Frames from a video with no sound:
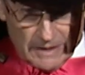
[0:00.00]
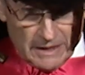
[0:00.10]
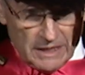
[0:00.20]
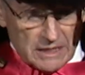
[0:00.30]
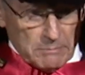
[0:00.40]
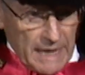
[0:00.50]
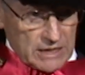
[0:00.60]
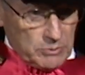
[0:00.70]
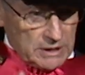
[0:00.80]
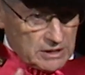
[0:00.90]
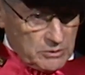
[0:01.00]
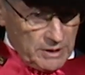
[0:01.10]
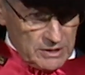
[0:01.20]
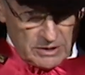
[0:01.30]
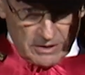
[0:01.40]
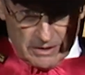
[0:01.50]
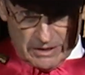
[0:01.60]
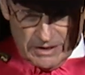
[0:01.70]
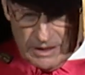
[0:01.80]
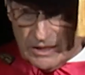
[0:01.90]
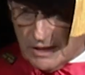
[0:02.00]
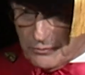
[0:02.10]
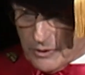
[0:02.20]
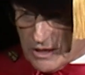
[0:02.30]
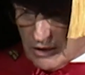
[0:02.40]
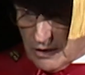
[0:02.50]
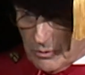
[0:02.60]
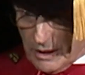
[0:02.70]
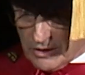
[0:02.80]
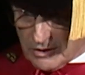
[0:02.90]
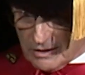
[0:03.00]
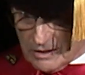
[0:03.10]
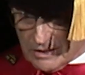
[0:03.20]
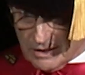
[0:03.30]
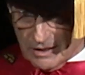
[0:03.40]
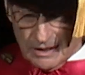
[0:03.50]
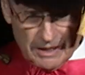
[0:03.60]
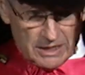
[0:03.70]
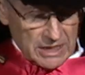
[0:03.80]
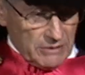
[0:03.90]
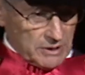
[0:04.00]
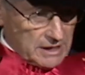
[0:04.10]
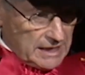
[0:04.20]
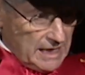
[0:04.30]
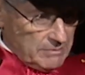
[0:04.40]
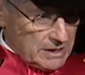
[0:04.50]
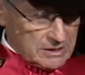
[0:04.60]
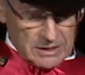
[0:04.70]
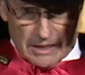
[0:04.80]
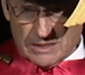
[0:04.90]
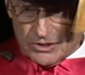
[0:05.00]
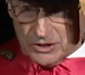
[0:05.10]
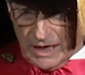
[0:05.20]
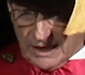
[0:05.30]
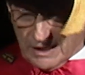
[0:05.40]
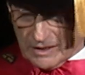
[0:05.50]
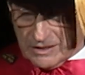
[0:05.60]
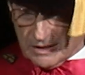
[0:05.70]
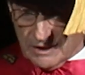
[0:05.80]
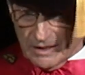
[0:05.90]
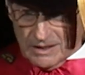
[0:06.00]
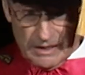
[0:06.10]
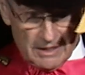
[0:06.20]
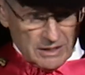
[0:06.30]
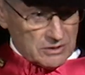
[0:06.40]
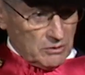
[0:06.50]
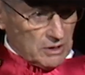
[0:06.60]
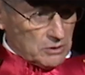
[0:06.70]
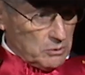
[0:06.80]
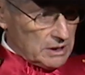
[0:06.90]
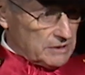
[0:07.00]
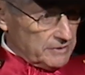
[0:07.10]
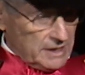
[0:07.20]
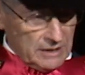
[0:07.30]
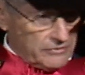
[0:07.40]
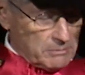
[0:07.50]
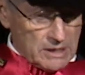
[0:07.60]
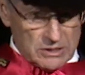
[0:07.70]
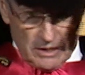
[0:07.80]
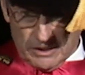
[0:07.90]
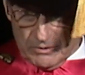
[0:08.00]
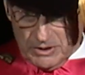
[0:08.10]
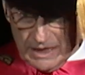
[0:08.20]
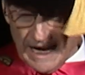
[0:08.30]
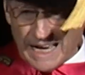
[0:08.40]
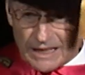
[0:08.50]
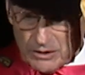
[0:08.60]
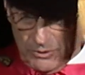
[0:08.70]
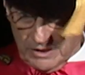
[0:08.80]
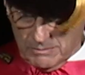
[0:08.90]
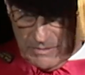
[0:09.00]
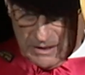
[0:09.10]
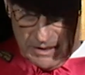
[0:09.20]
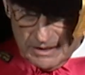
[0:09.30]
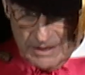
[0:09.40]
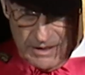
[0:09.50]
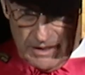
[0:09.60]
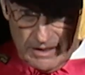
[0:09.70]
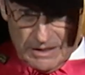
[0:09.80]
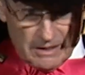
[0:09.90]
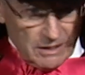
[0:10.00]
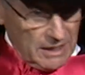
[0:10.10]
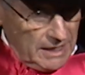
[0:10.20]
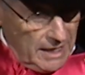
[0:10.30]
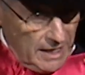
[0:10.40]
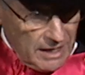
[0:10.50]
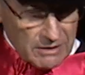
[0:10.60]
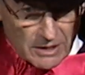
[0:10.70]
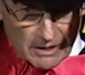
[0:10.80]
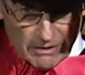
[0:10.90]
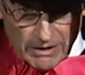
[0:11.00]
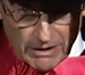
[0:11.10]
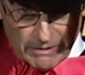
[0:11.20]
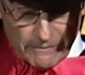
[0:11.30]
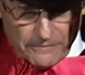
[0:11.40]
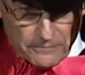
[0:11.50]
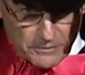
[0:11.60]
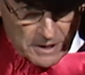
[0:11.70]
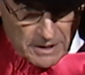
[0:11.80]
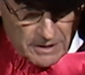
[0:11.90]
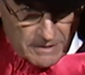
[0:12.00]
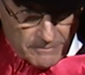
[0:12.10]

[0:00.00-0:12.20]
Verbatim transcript: Here's Maxwell's equations, his differential equations, his aerodynamics, his genetics, here's all the wonderful information theory, algorithms. Here they are, free.